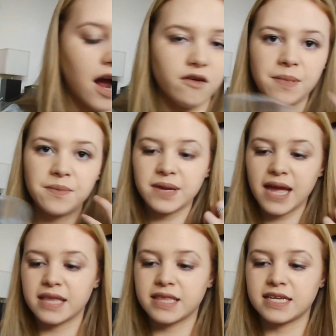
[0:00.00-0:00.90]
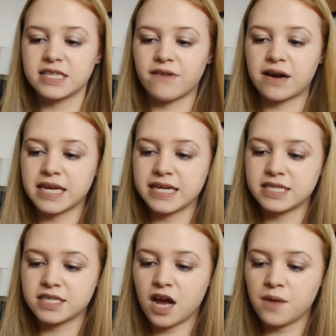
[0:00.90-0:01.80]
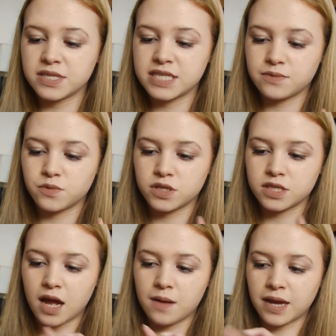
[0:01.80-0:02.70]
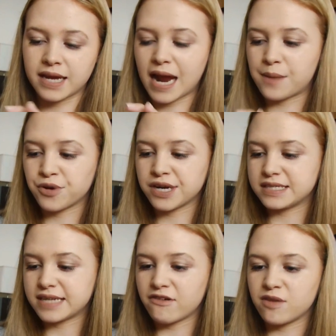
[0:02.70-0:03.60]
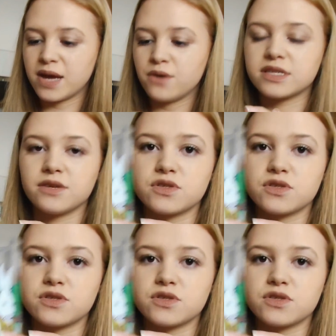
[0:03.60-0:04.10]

I remember getting this around Easter time because it was like Cadbury's Dairy Milk, so